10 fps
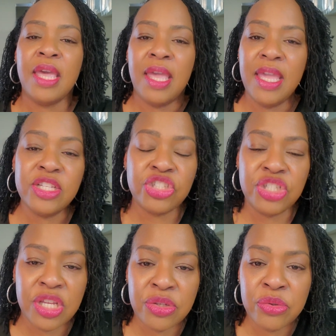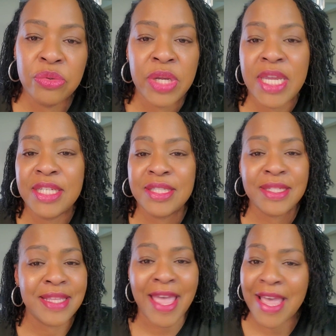Each
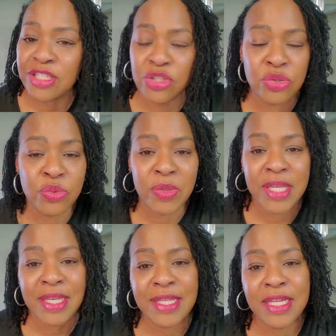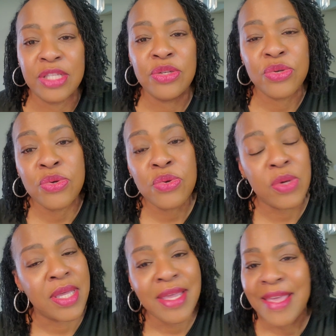generation has to win it anew,